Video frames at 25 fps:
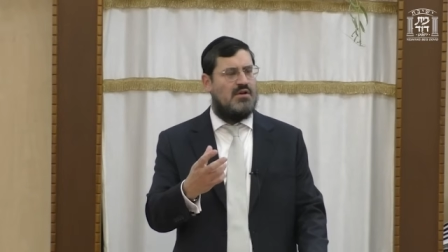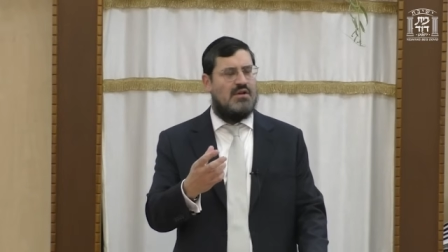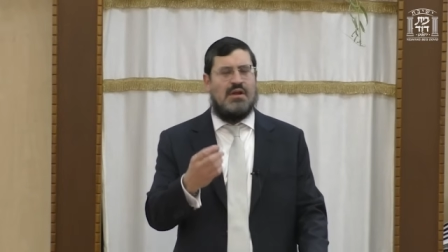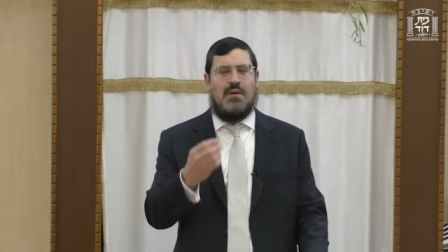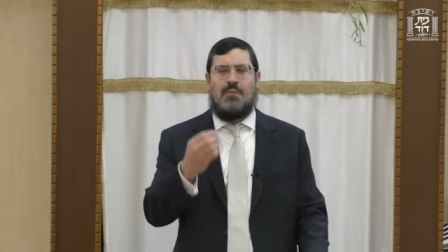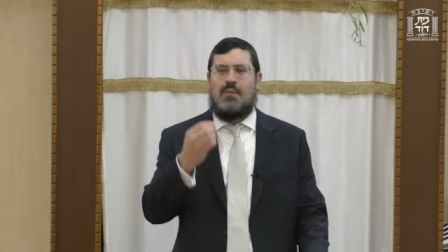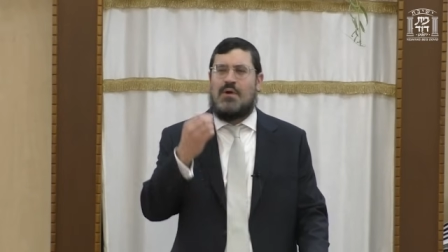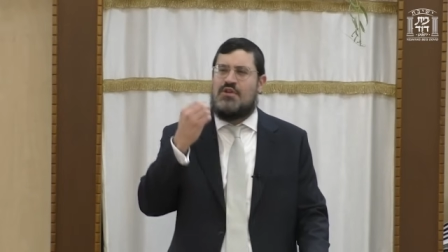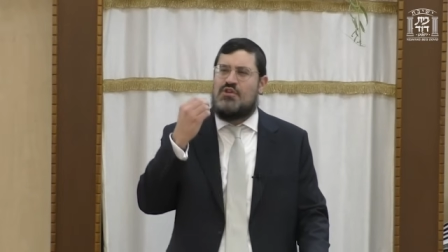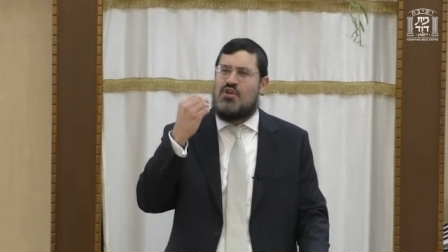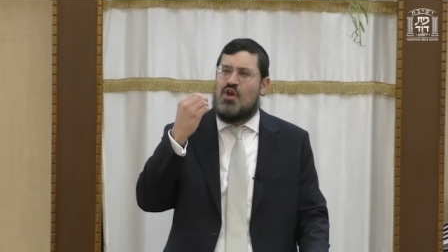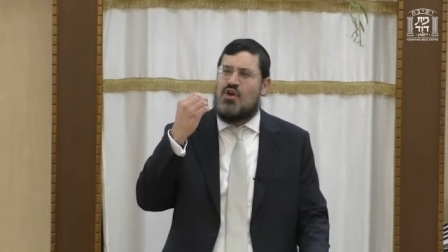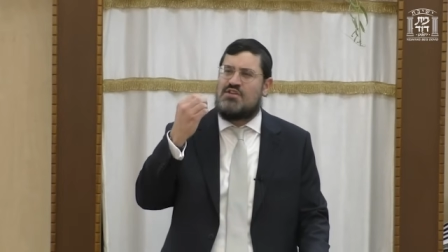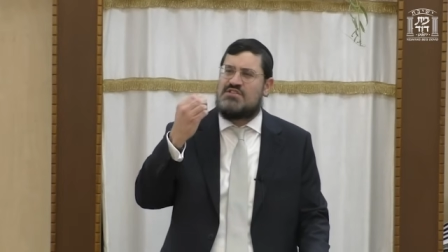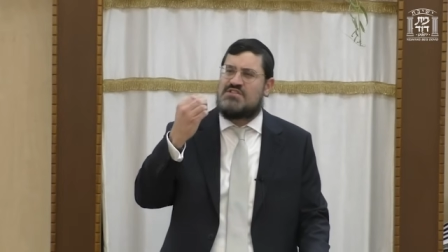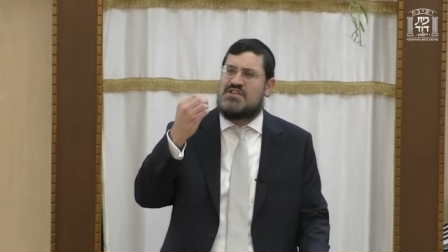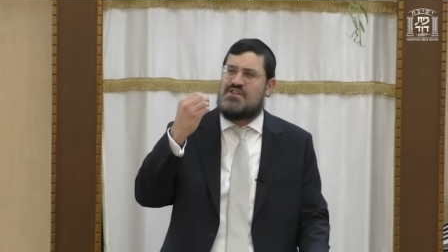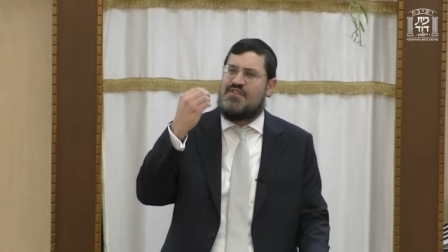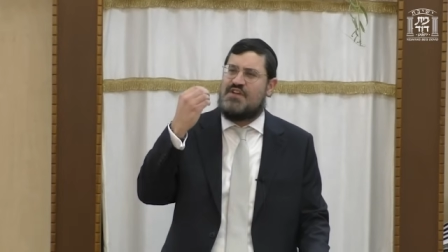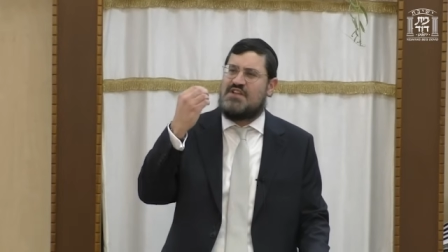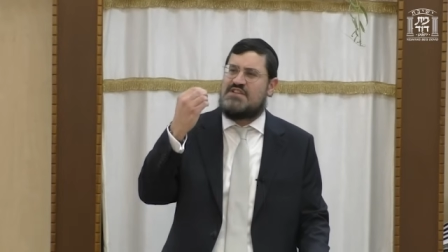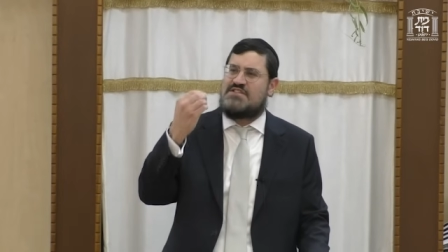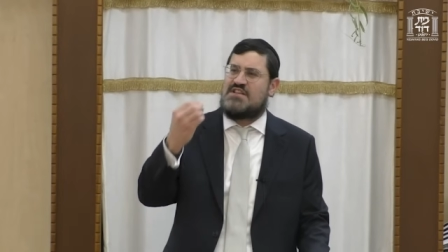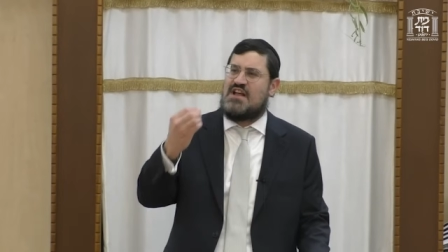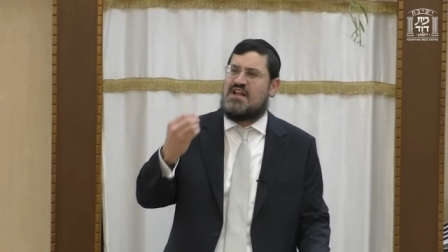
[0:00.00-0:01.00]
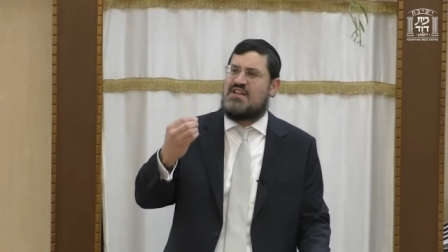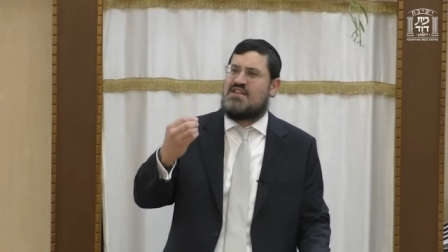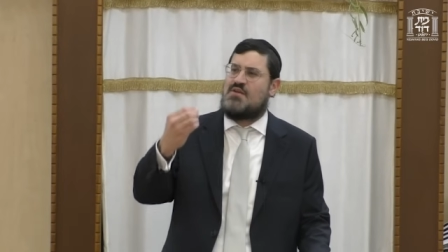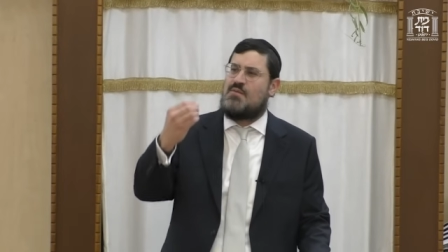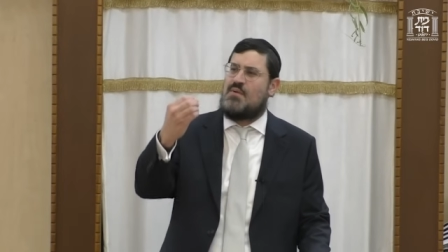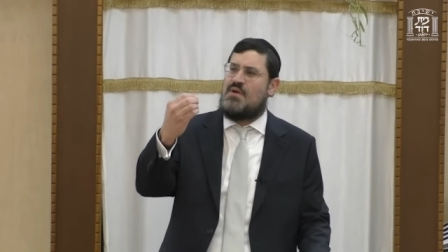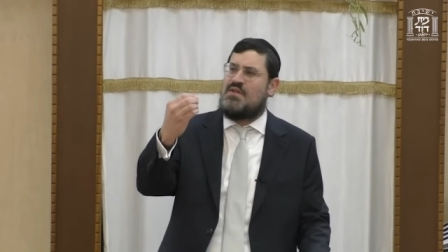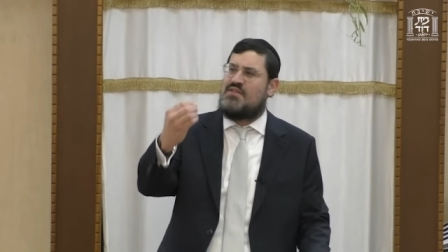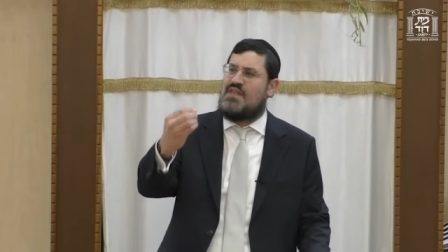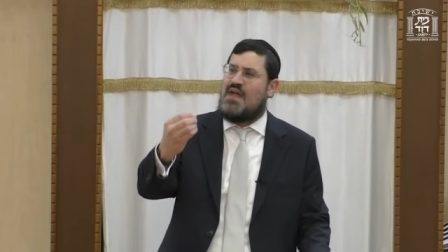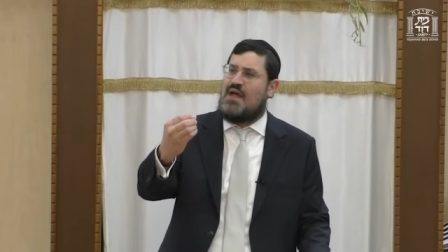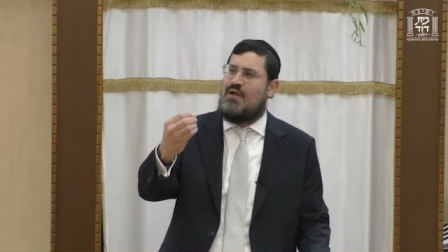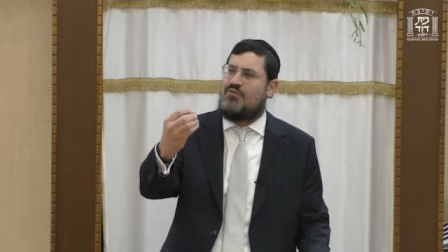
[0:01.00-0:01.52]
That when Yosef at Sadiq
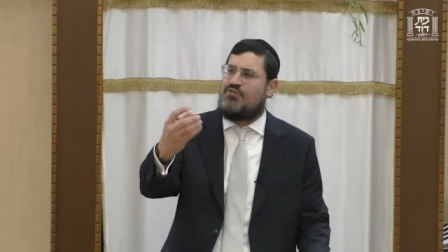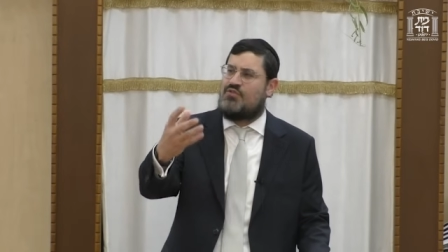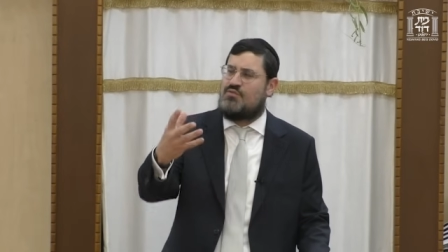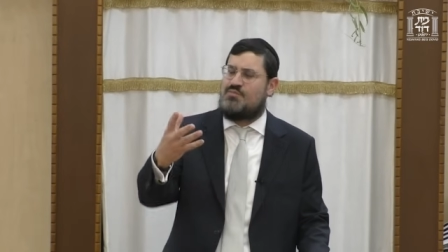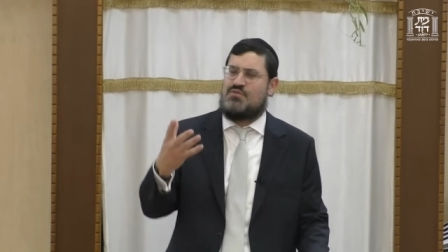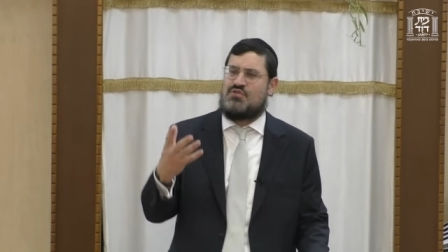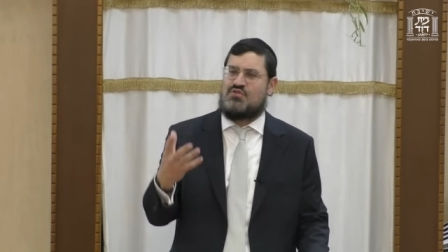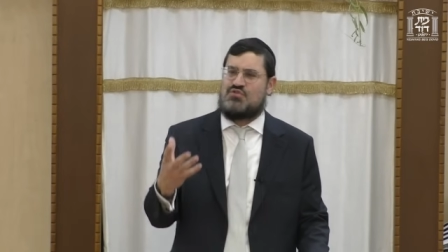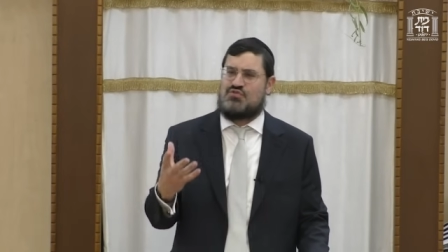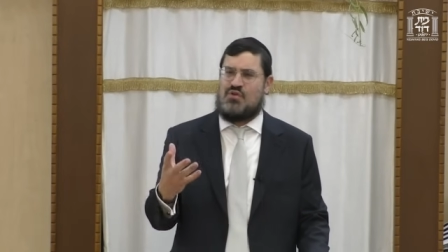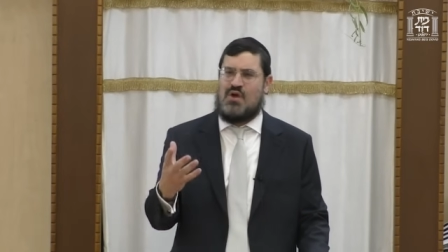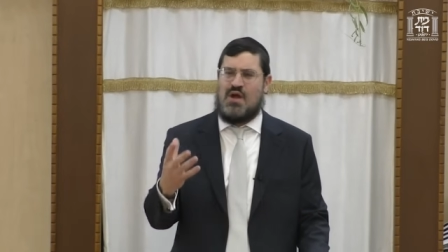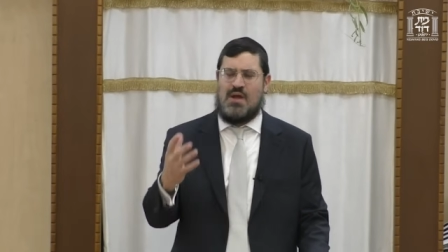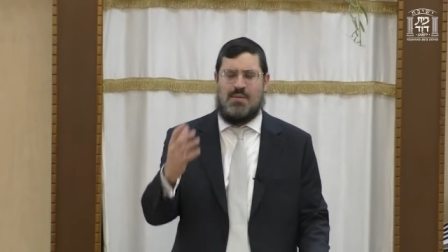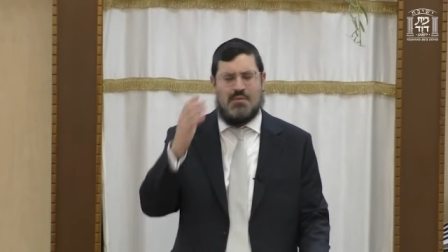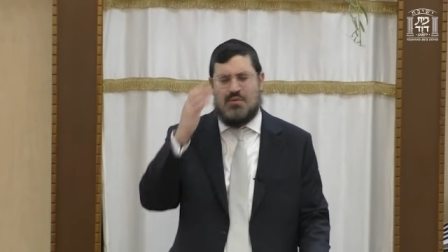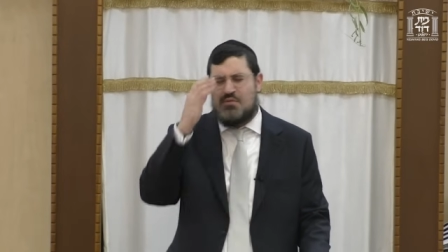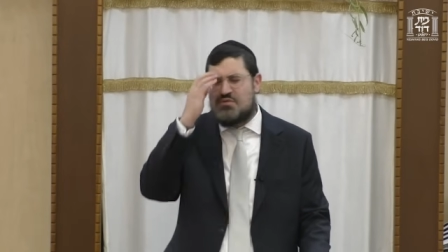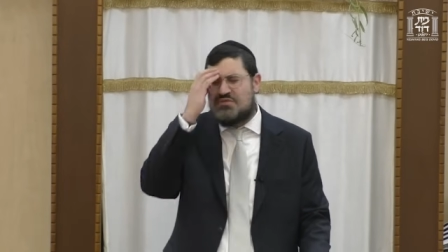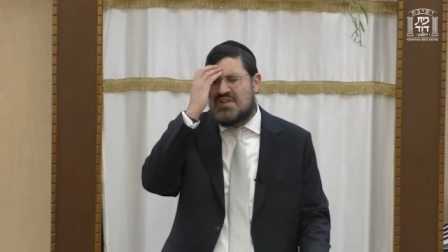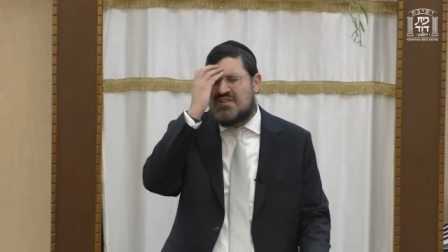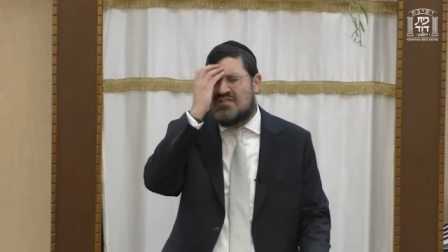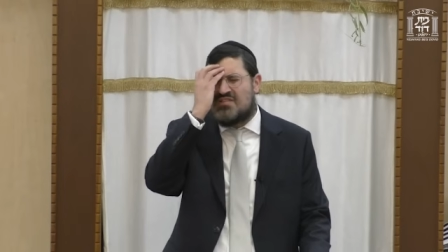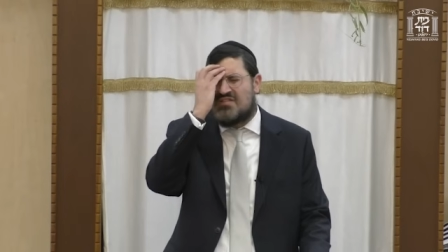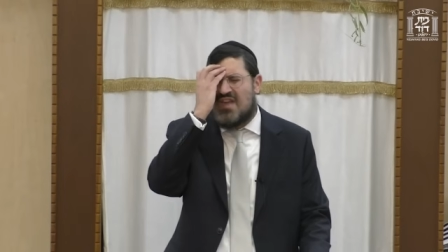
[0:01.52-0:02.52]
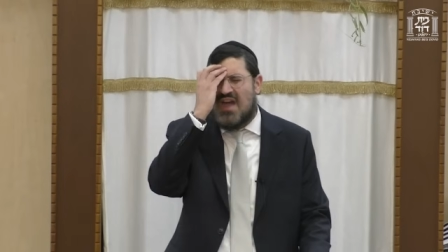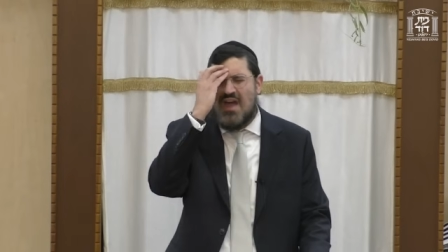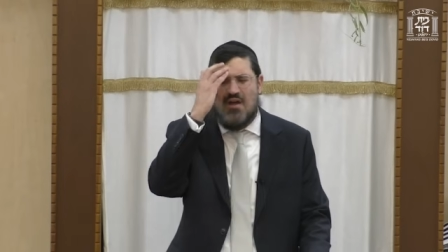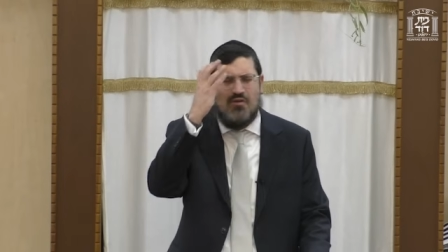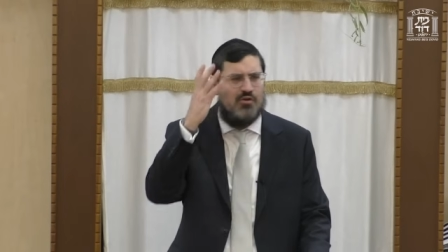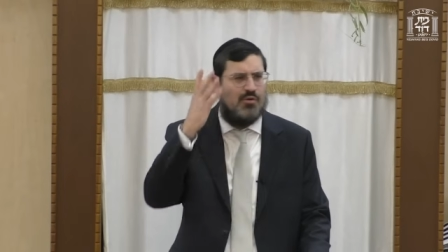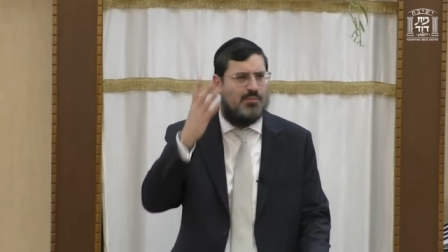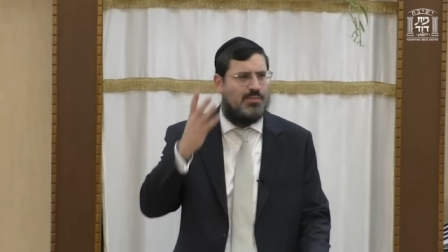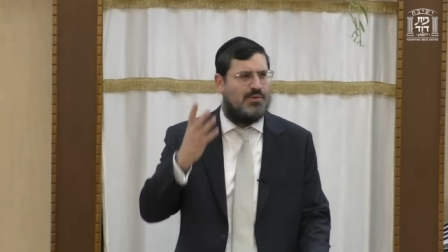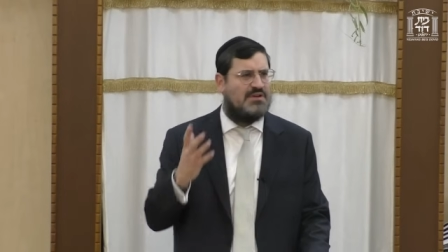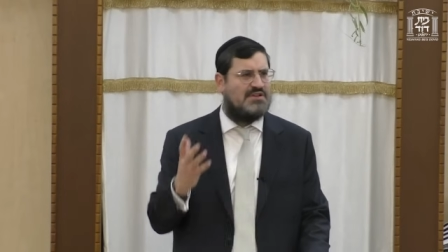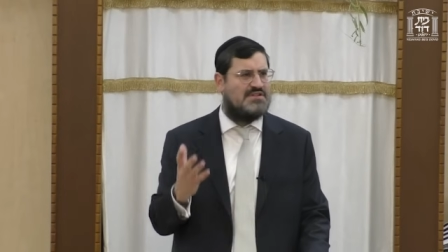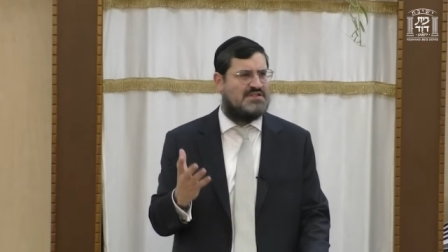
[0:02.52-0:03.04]
went down to Mitzrayim, it was a
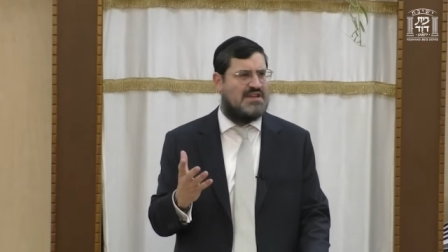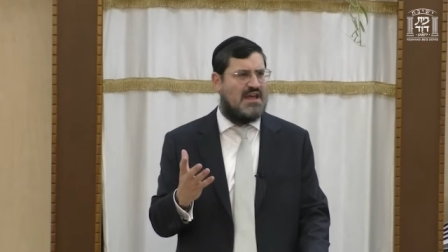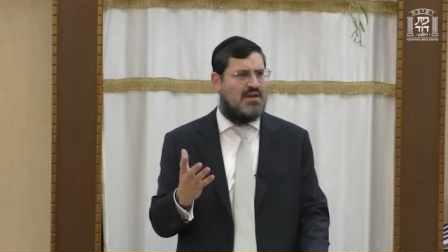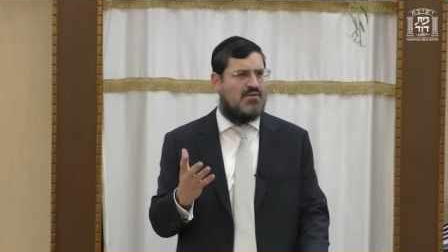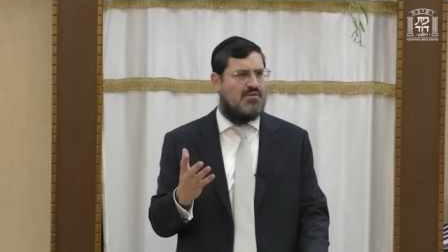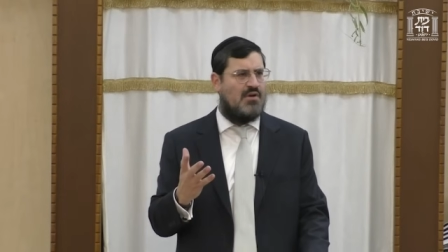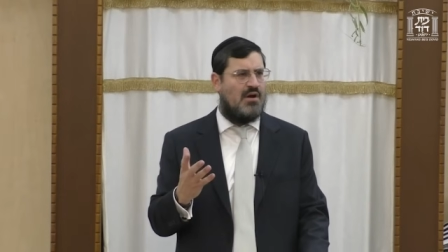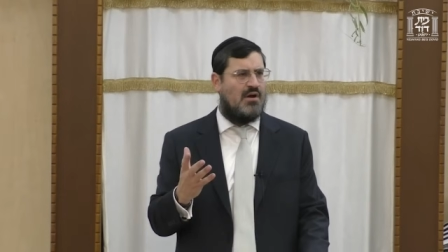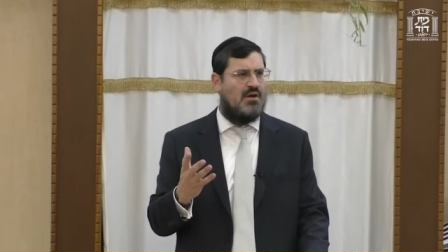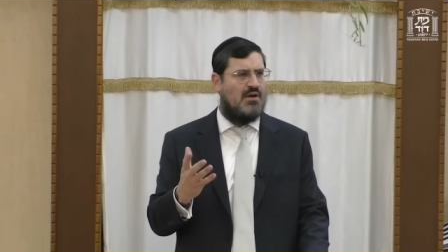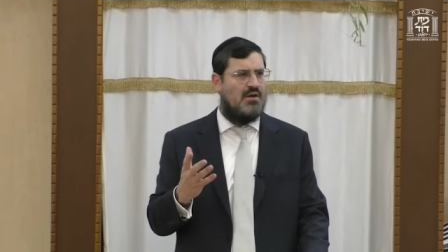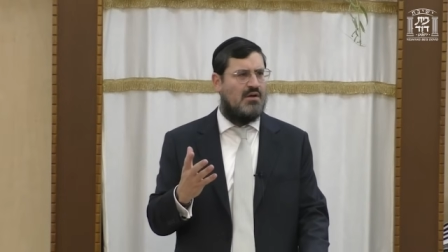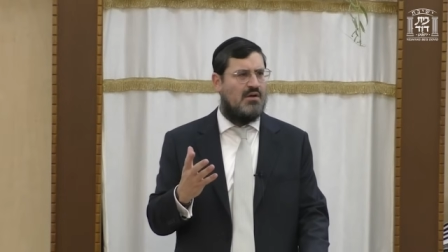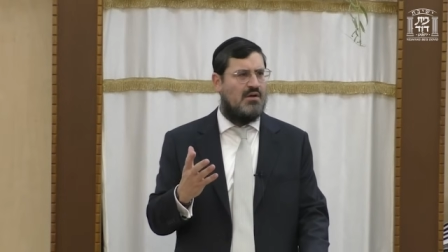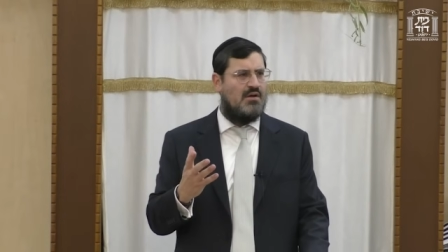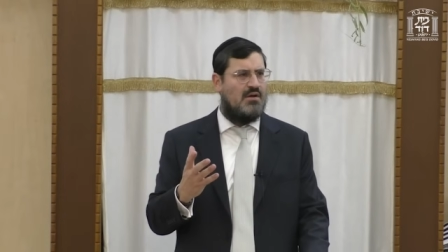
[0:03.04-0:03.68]
terrible gzeira.